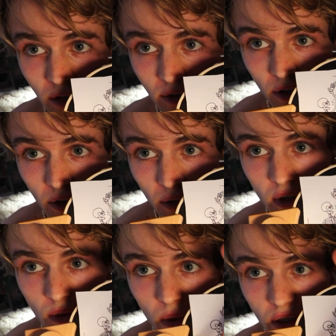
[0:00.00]
So
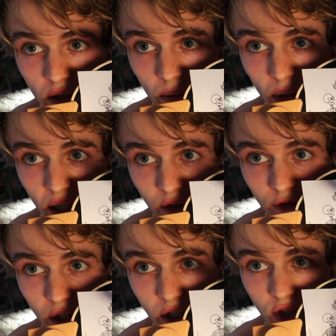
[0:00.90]
this one is completely
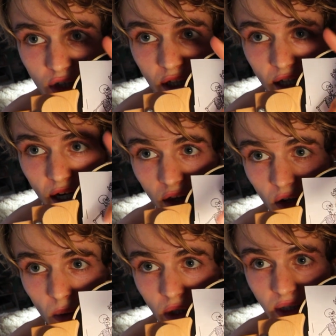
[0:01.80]
finished and the other
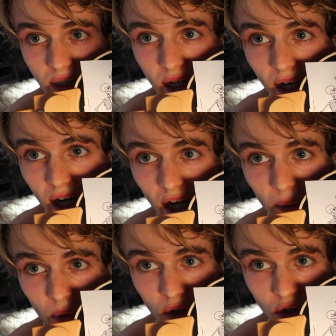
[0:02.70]
ones
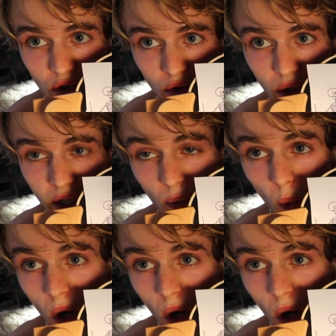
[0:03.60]
I'm gonna do in